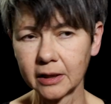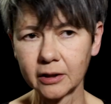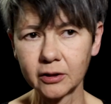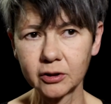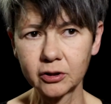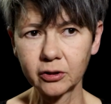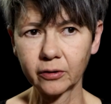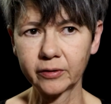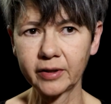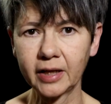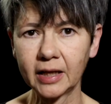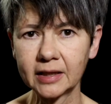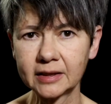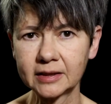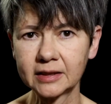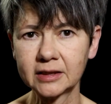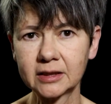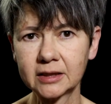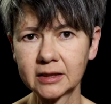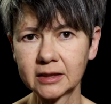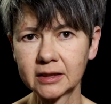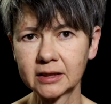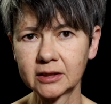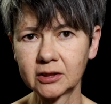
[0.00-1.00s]
So that
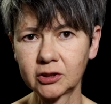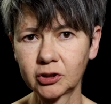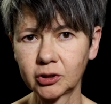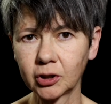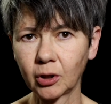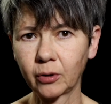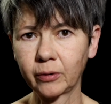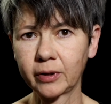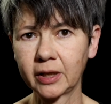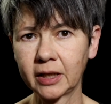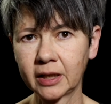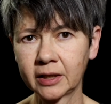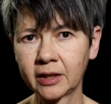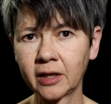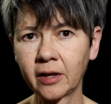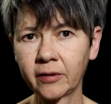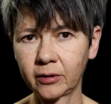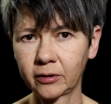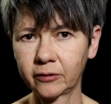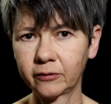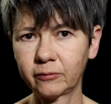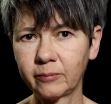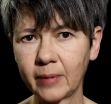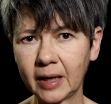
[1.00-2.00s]
is showing
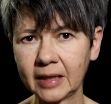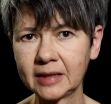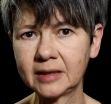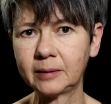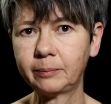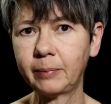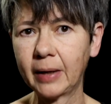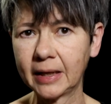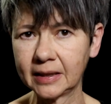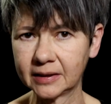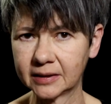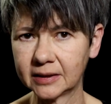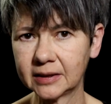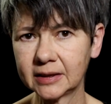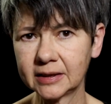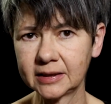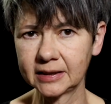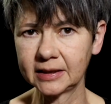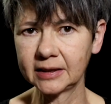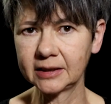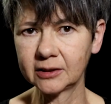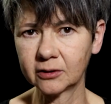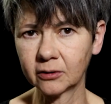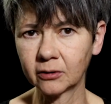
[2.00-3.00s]
another of my
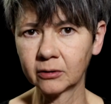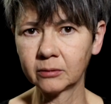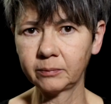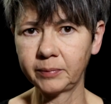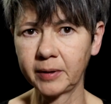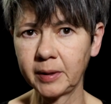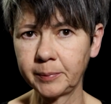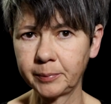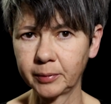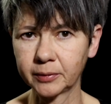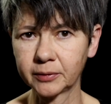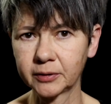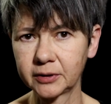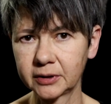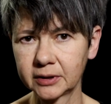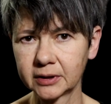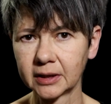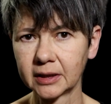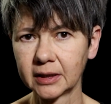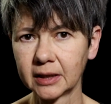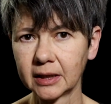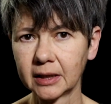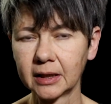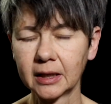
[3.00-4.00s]
dependencies on people's
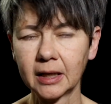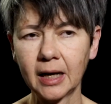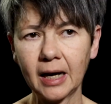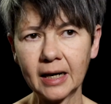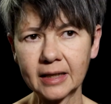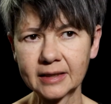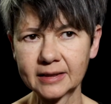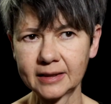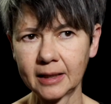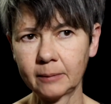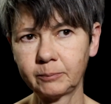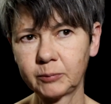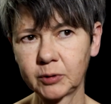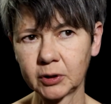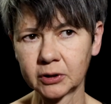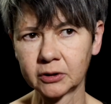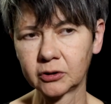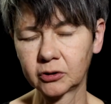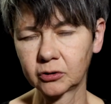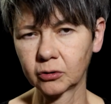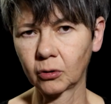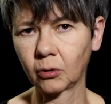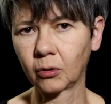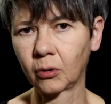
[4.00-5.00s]

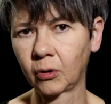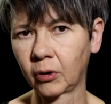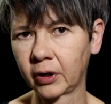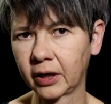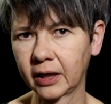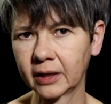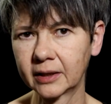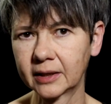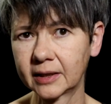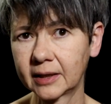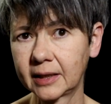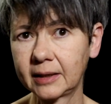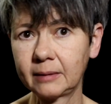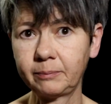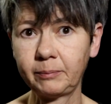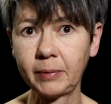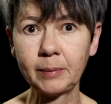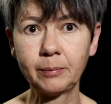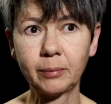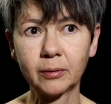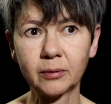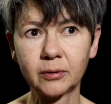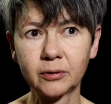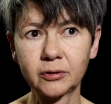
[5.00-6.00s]
acceptance or
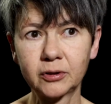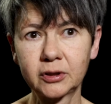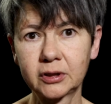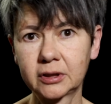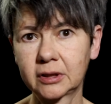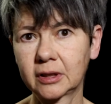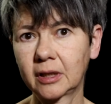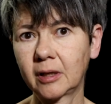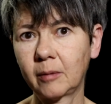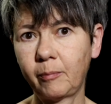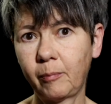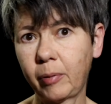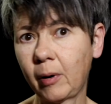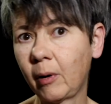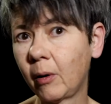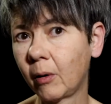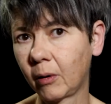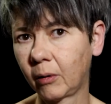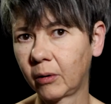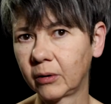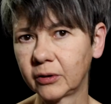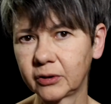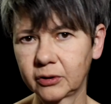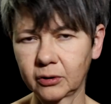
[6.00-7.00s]
people's
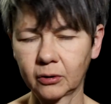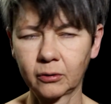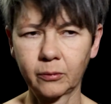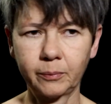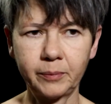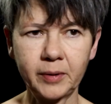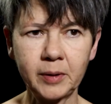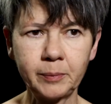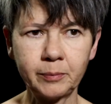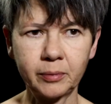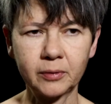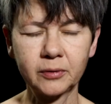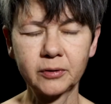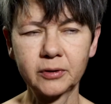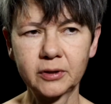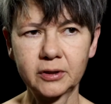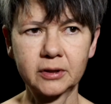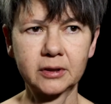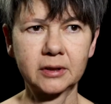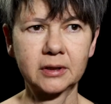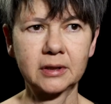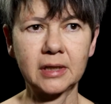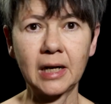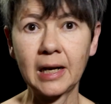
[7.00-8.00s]
applause or
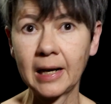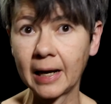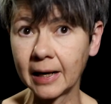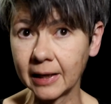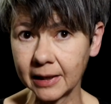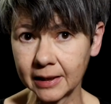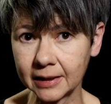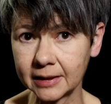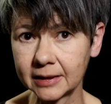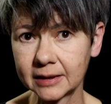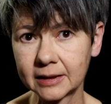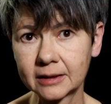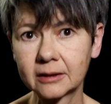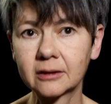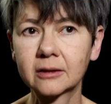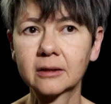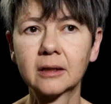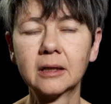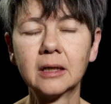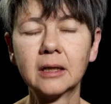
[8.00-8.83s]
people's likes.